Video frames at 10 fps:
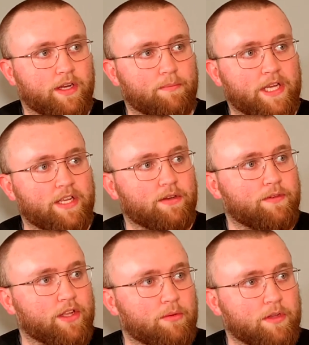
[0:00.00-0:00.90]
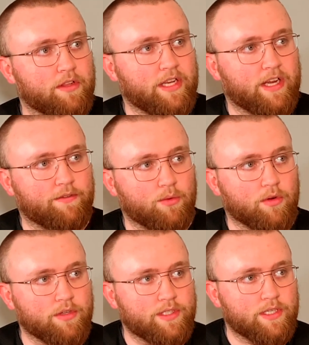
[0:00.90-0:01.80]
media availability
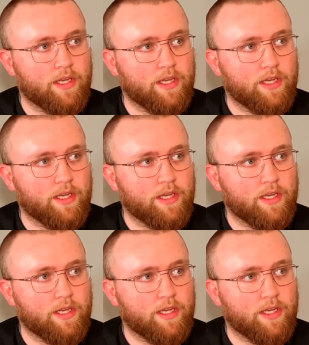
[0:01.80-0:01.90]
afterwards.